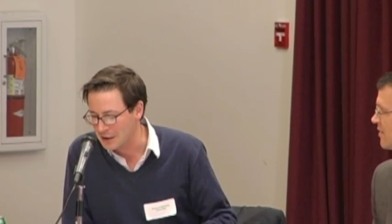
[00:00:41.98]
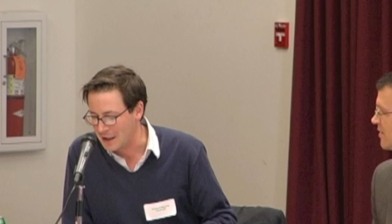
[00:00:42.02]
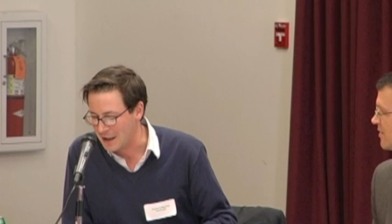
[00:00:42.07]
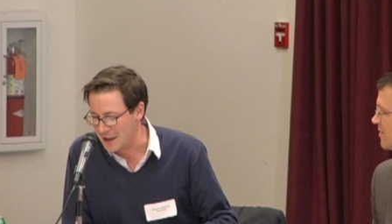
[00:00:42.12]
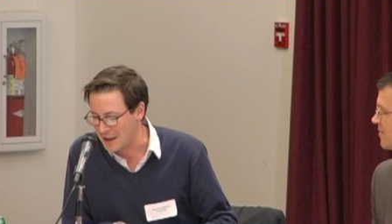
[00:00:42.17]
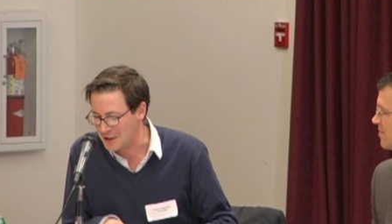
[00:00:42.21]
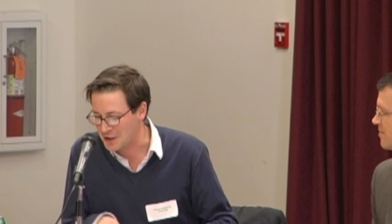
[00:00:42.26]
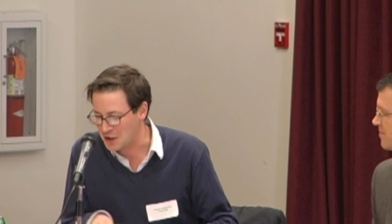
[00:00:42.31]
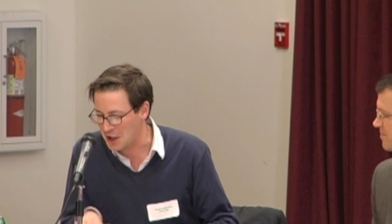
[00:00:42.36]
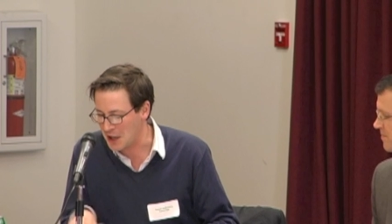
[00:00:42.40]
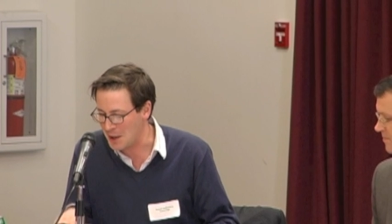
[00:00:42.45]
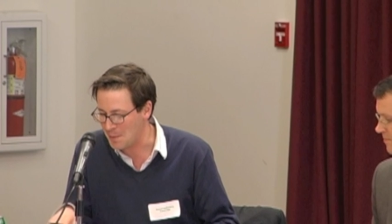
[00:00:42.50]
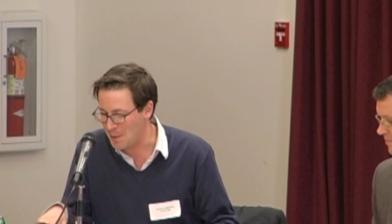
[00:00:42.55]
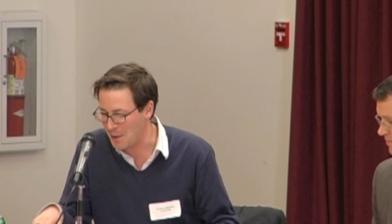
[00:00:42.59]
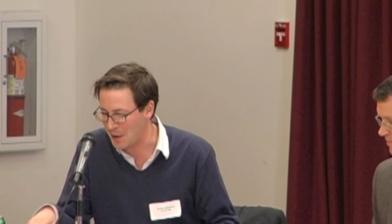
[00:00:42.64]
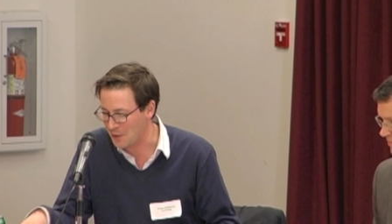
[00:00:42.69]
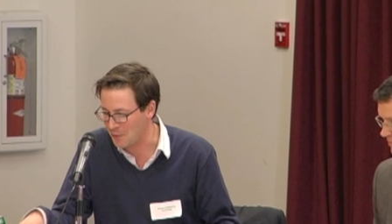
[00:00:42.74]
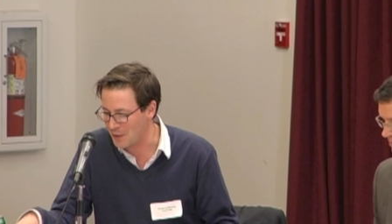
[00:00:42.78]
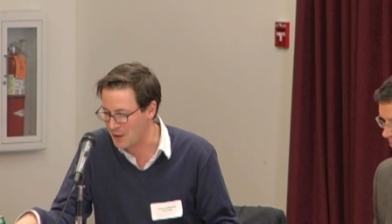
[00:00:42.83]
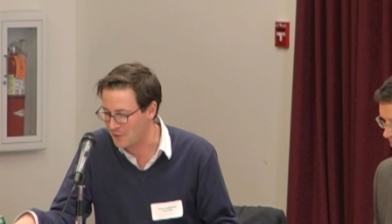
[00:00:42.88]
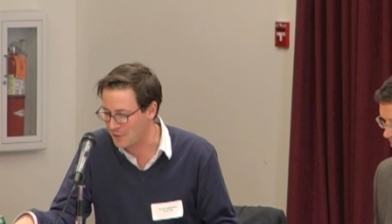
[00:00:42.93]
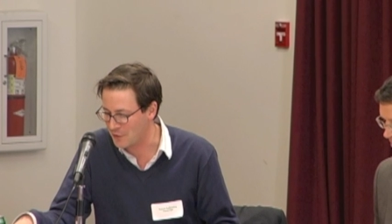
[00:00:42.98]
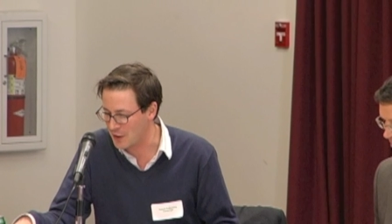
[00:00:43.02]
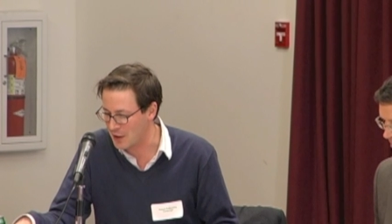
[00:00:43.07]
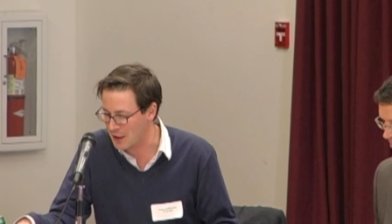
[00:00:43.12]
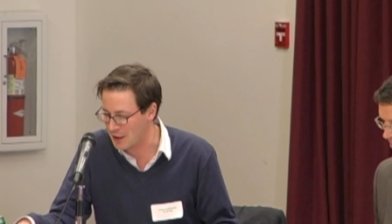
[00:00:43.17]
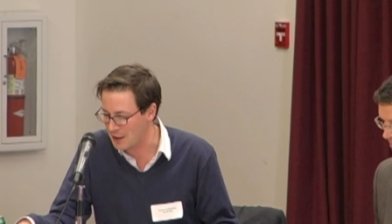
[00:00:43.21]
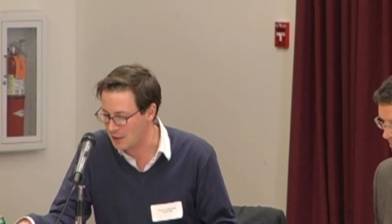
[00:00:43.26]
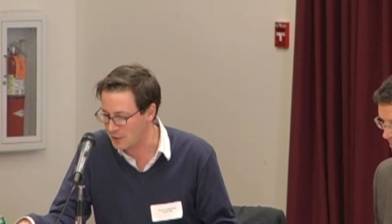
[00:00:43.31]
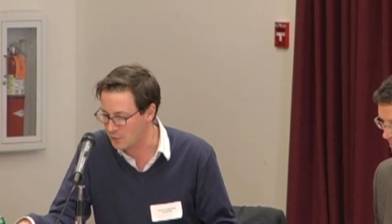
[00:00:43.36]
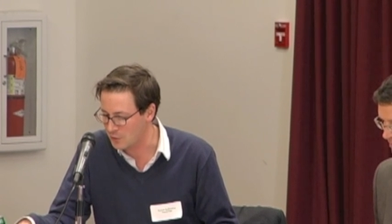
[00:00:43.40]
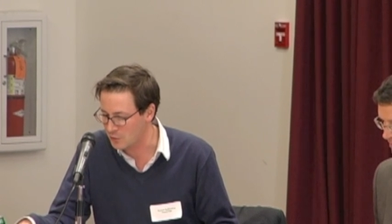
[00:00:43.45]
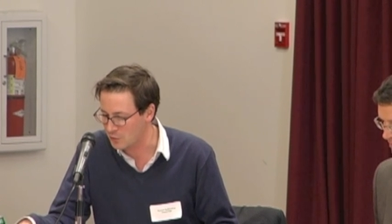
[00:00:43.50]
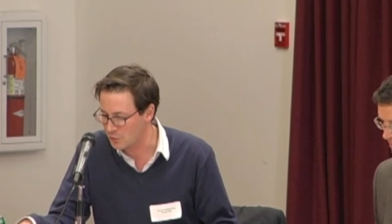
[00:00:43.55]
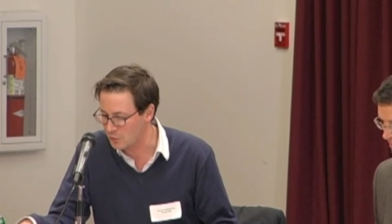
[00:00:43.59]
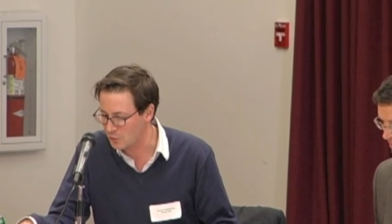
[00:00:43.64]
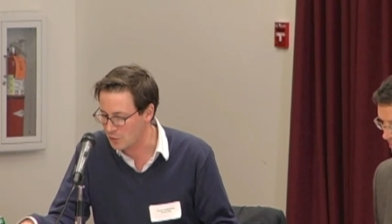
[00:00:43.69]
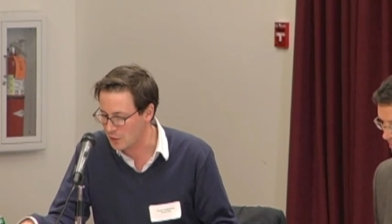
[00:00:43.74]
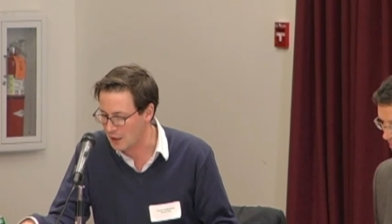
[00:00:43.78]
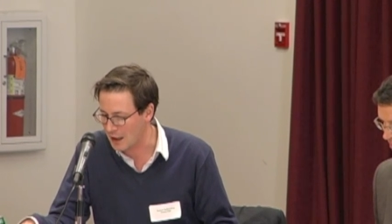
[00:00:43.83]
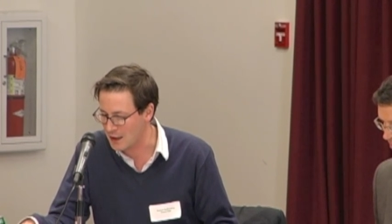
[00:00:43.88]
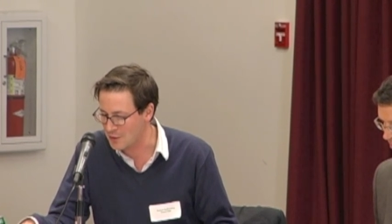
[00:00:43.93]
in keeping with the
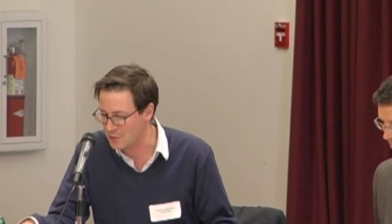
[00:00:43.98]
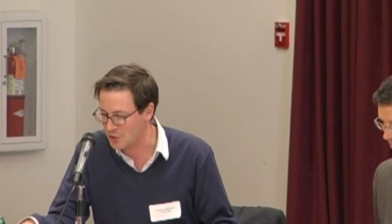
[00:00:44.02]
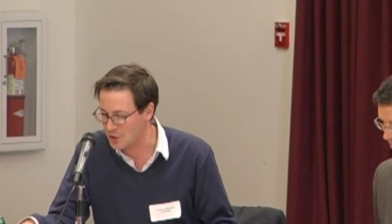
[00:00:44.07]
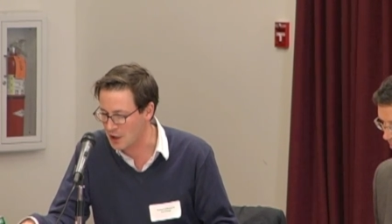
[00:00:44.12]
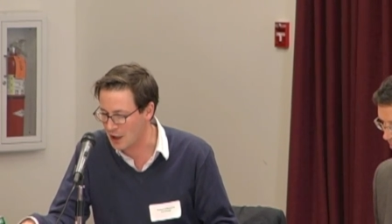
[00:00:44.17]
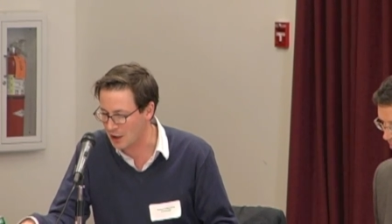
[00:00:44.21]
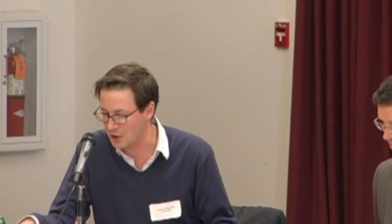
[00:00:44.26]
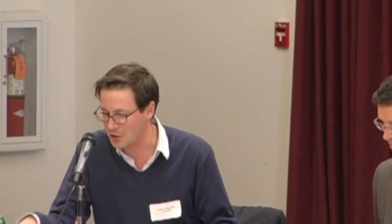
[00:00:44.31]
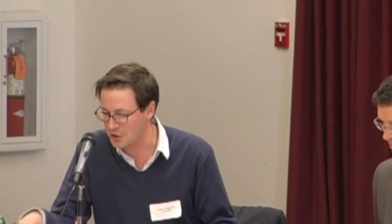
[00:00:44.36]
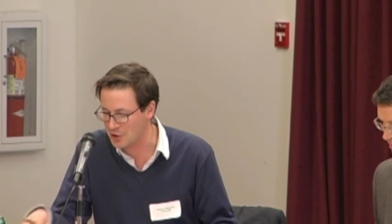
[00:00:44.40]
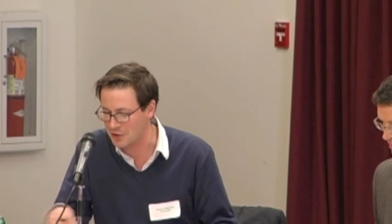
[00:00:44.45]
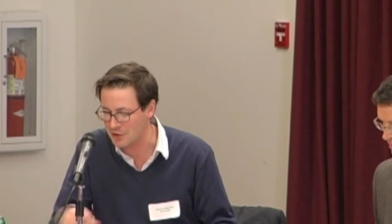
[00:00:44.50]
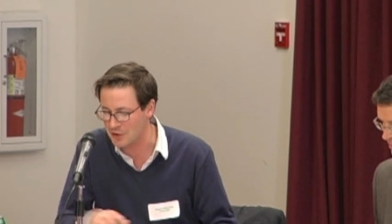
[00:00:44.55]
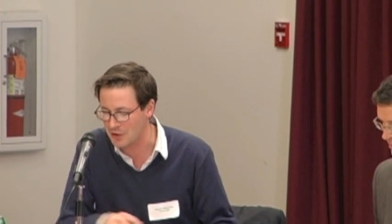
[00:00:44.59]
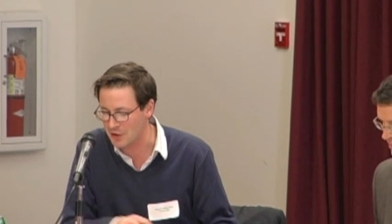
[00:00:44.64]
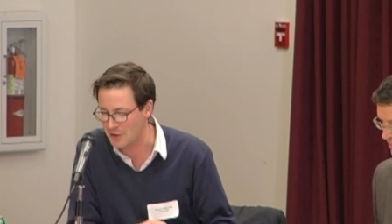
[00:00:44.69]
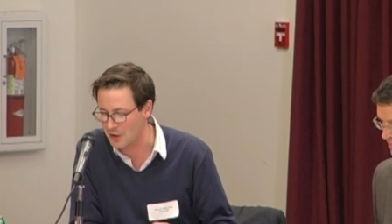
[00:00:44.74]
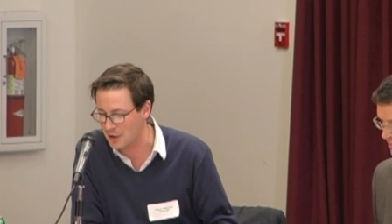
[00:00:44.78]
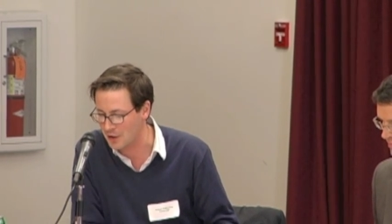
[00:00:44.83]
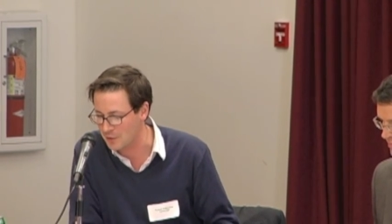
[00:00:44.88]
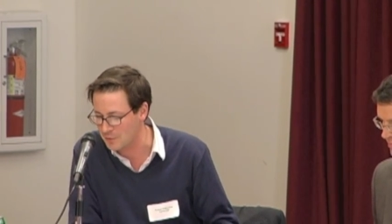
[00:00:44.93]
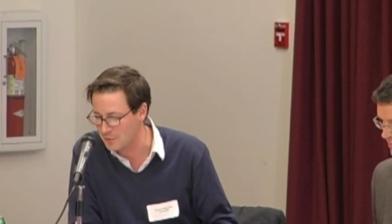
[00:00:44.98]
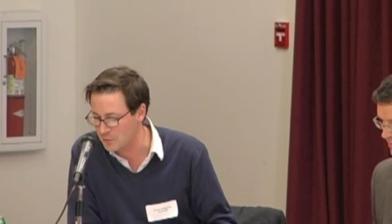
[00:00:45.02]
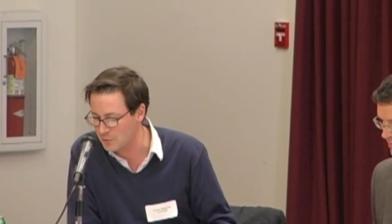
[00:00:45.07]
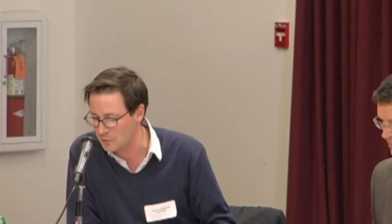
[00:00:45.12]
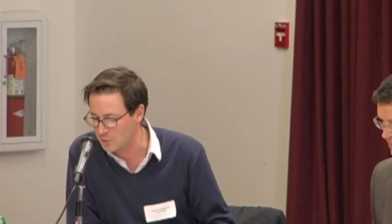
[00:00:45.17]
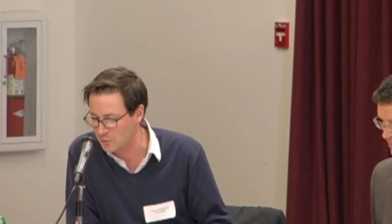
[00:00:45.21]
introduction to the